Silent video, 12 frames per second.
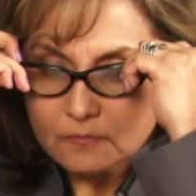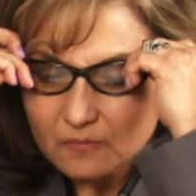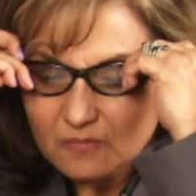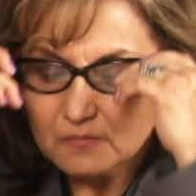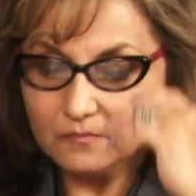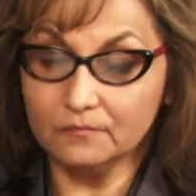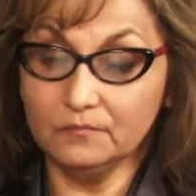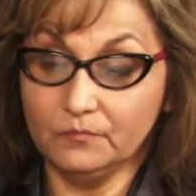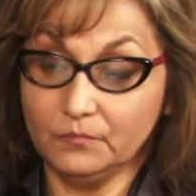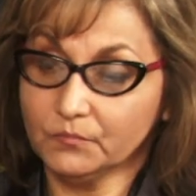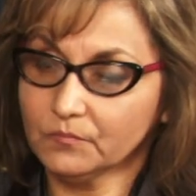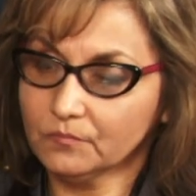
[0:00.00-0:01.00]

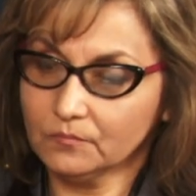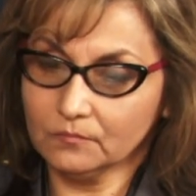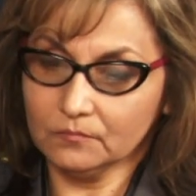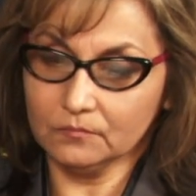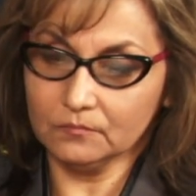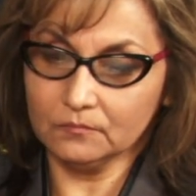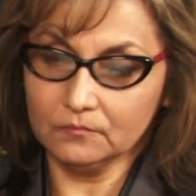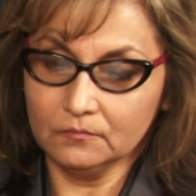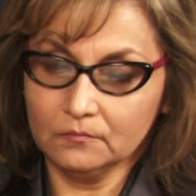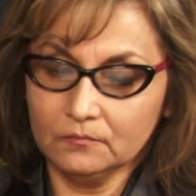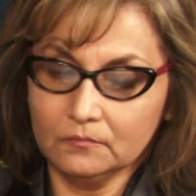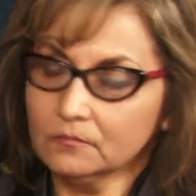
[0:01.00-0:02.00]

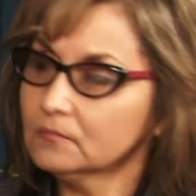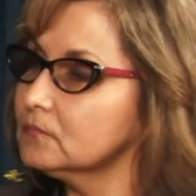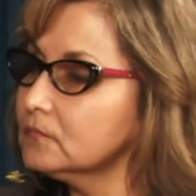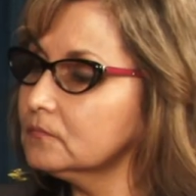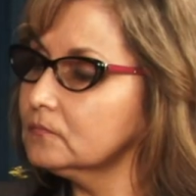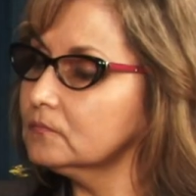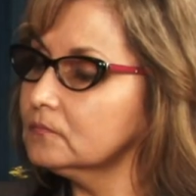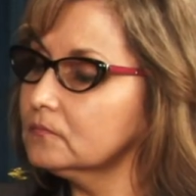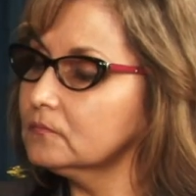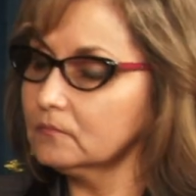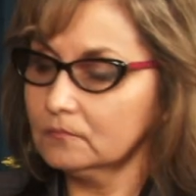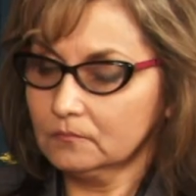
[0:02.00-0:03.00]

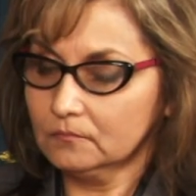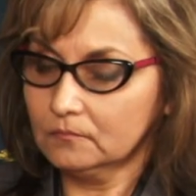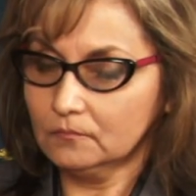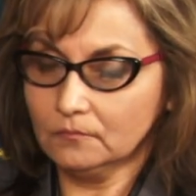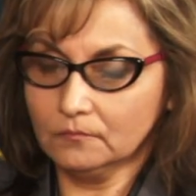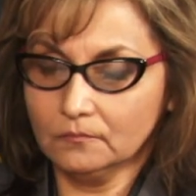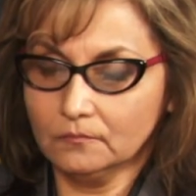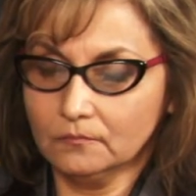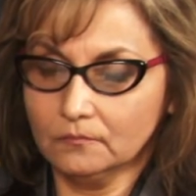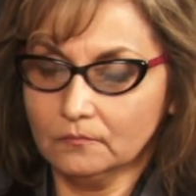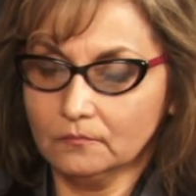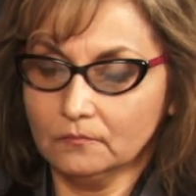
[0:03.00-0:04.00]

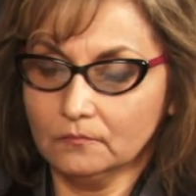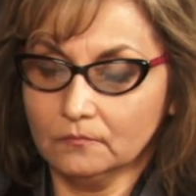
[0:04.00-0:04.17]
This person isn't speaking.